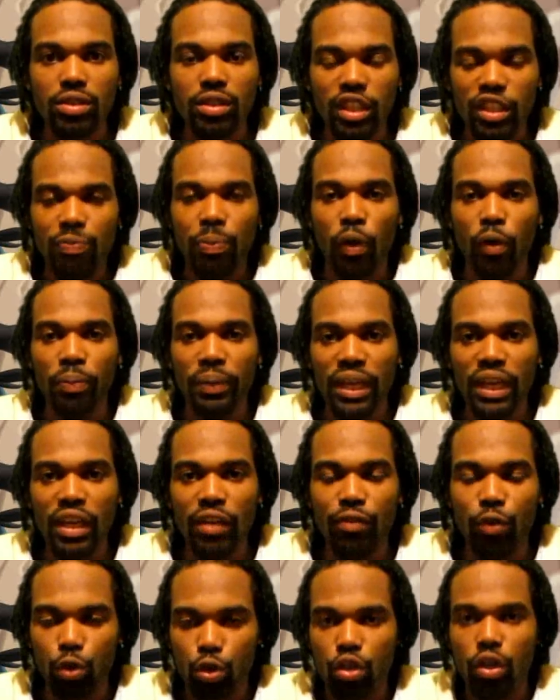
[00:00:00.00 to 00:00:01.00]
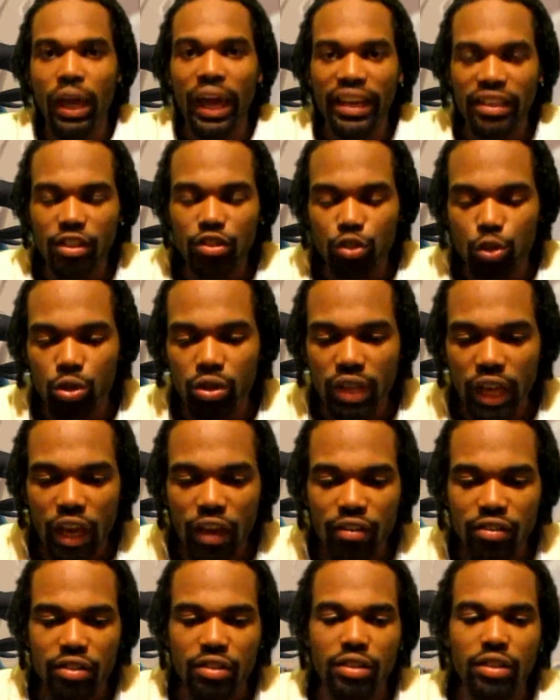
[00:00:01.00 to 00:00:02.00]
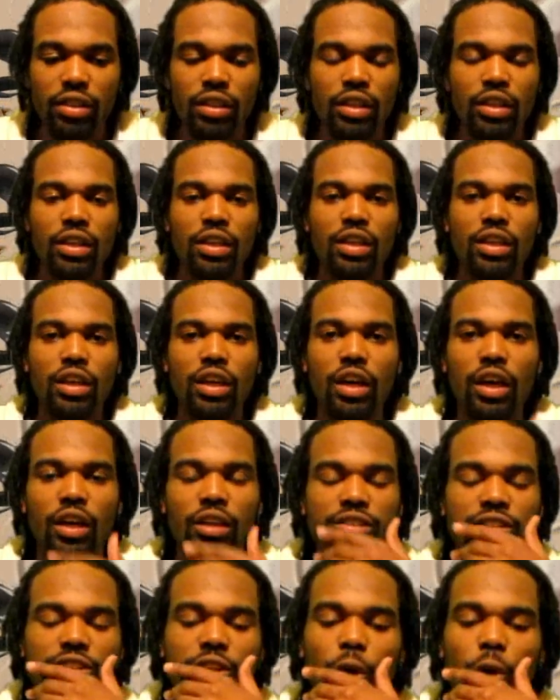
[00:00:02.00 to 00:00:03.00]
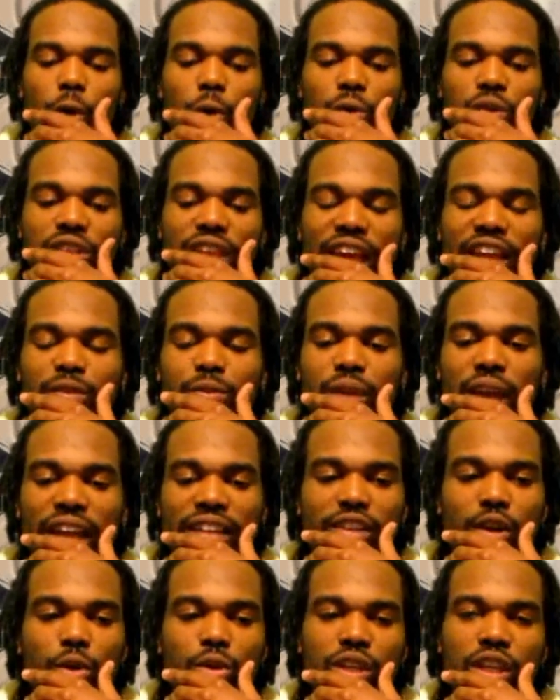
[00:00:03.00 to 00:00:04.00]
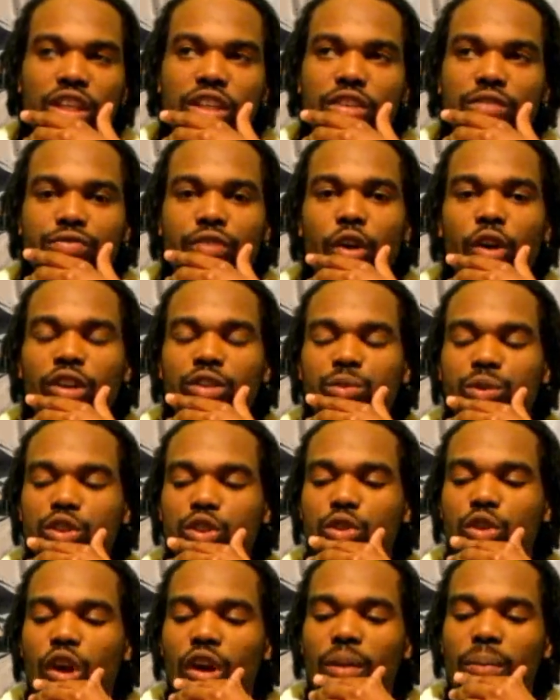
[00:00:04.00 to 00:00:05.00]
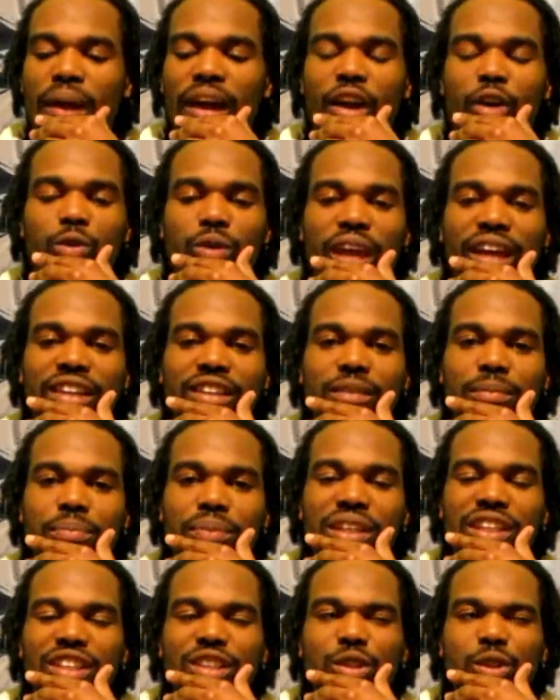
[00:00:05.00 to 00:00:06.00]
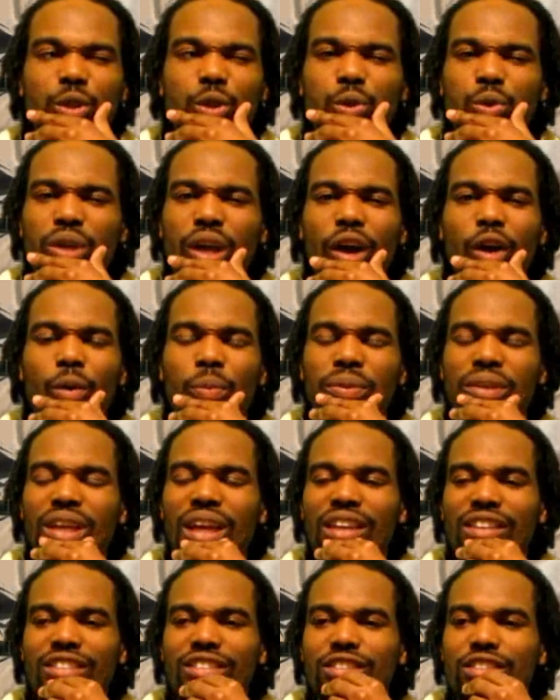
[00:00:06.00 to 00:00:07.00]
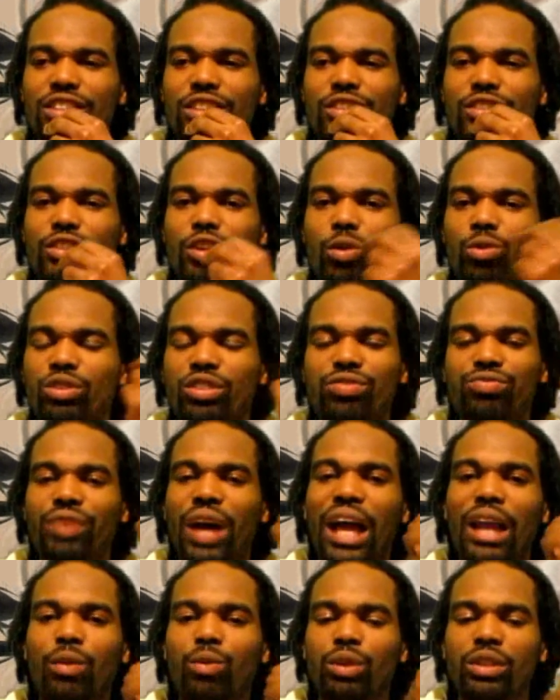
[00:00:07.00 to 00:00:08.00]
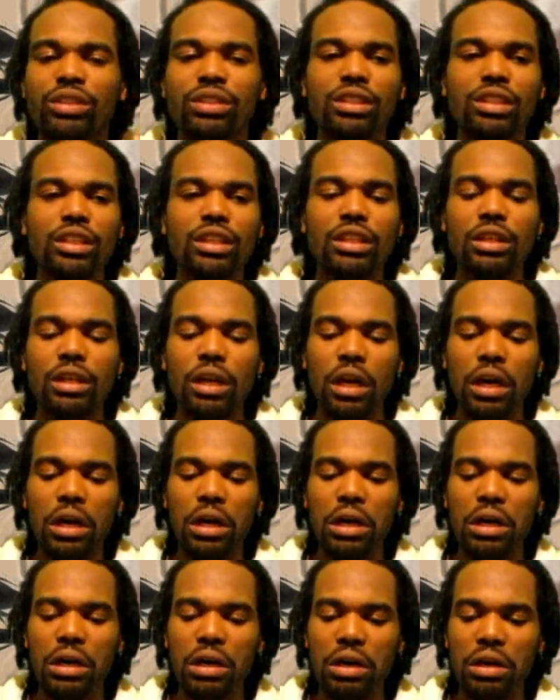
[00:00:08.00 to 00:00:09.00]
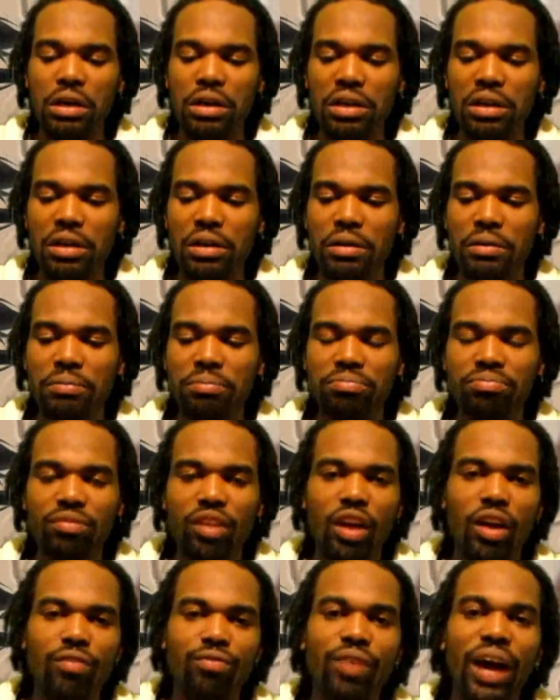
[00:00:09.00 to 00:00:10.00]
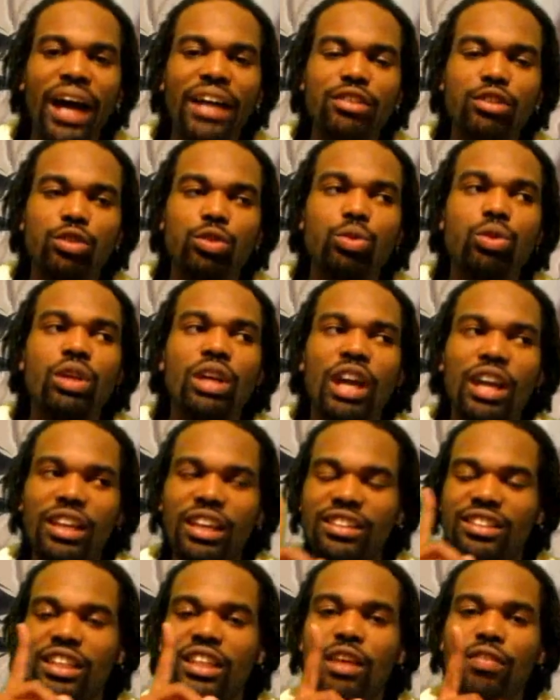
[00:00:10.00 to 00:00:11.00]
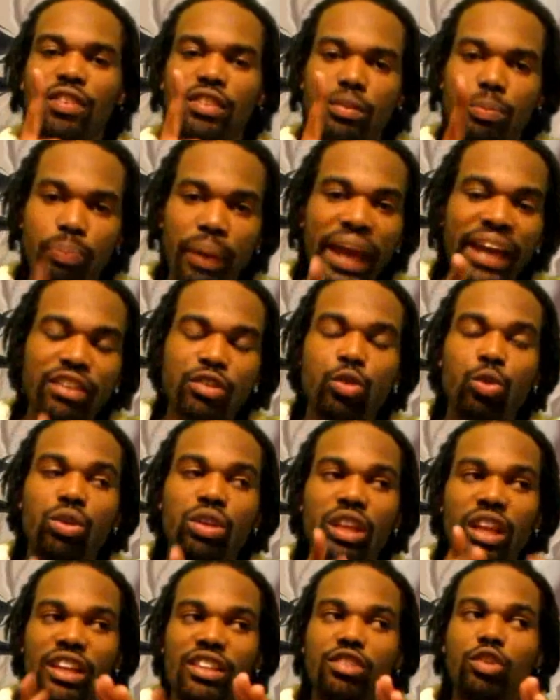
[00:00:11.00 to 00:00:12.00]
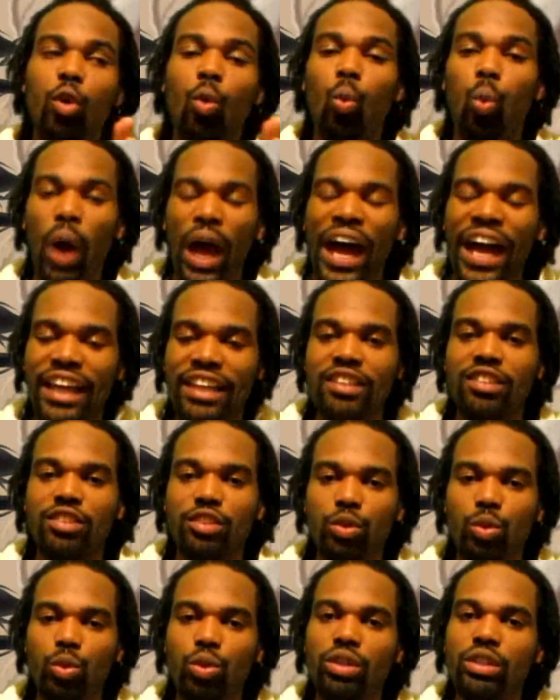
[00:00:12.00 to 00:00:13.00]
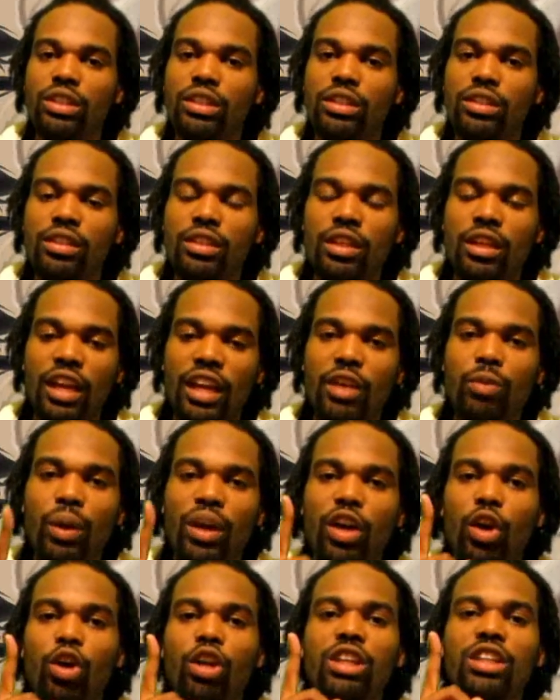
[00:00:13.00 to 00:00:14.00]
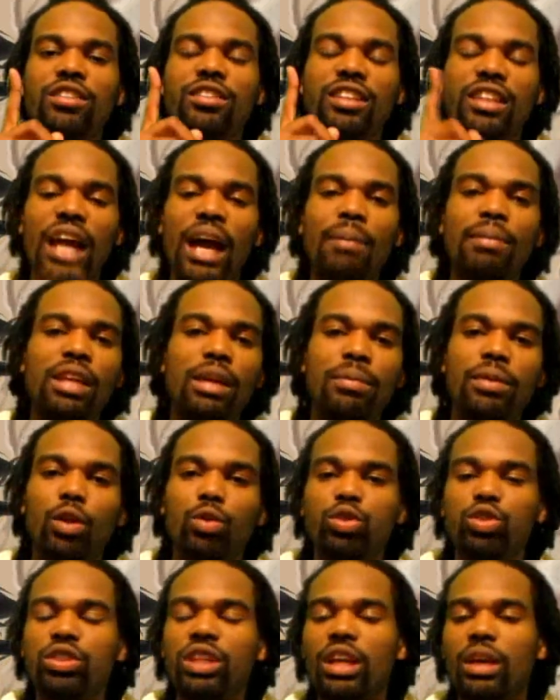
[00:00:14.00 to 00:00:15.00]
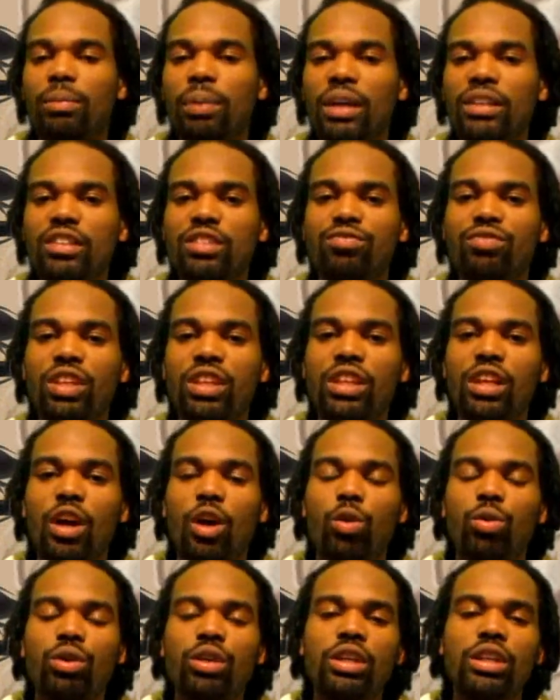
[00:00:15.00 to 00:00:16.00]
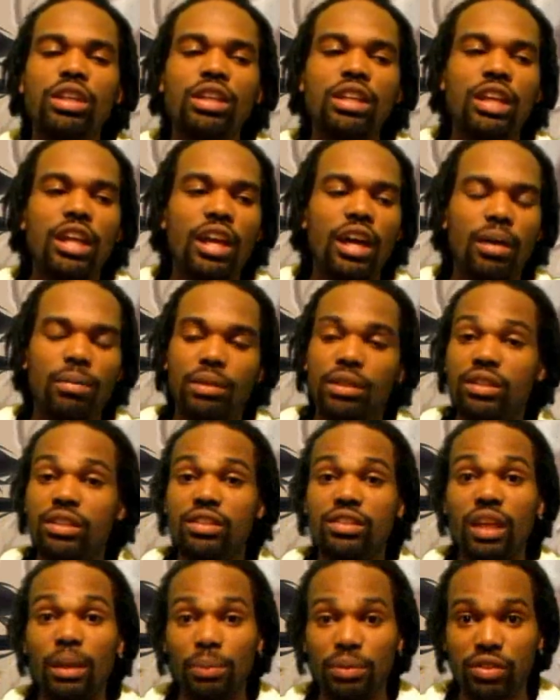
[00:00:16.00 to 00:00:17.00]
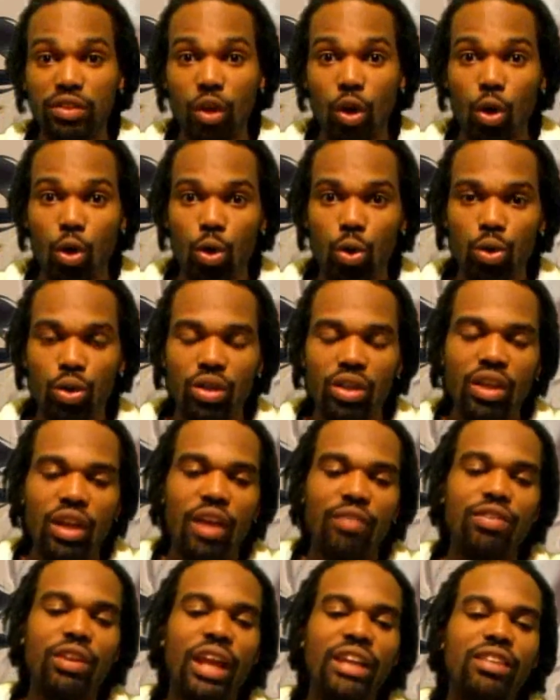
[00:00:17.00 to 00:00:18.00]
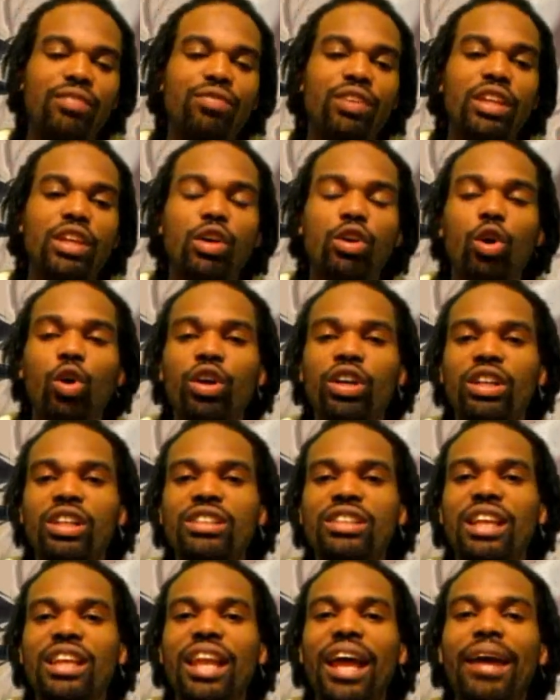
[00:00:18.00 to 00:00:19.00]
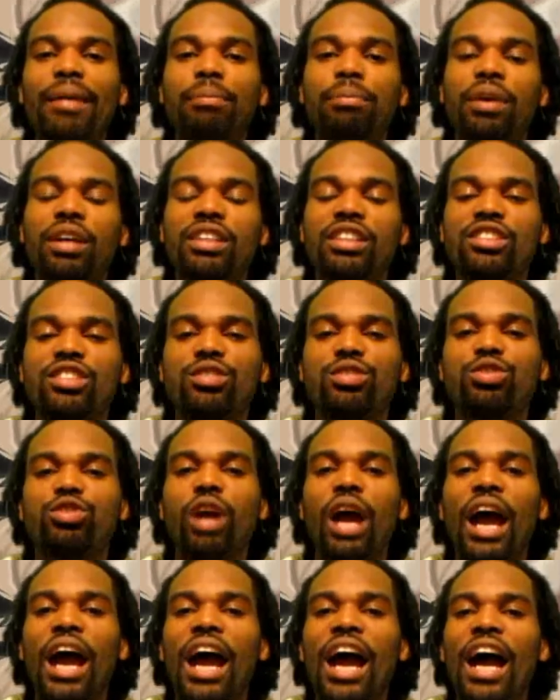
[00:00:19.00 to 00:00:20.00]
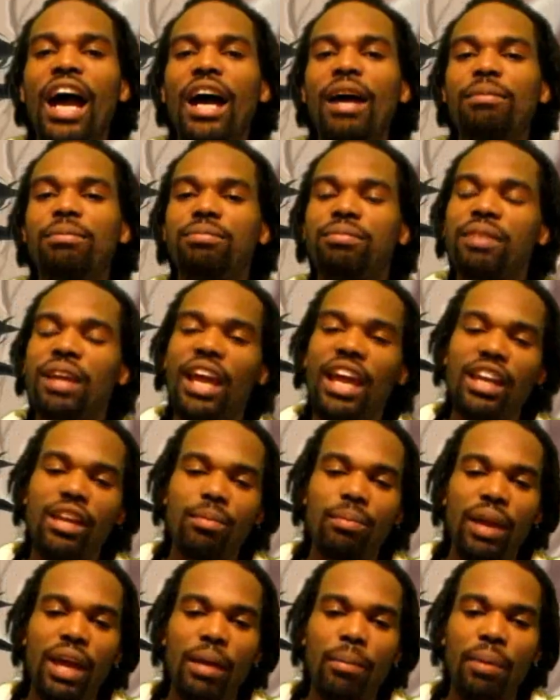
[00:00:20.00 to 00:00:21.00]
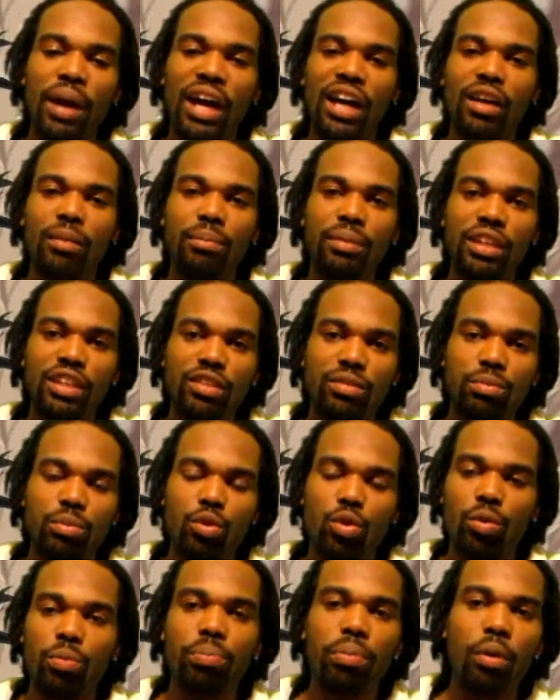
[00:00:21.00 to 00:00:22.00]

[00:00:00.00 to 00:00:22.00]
He's supposed to be evil. You're acting true to character. So that's what I don't get. And as far as what you call him, I don't like him being a goon. I hope he ain't just following Vaatu, unless they give us a backstory to let us know why he's doing it. Anyway, go ahead and leave your comment. Let me know what you think about this video. This episode. If you like the video, go ahead and click that like button and subscribe. Anime and manga means more.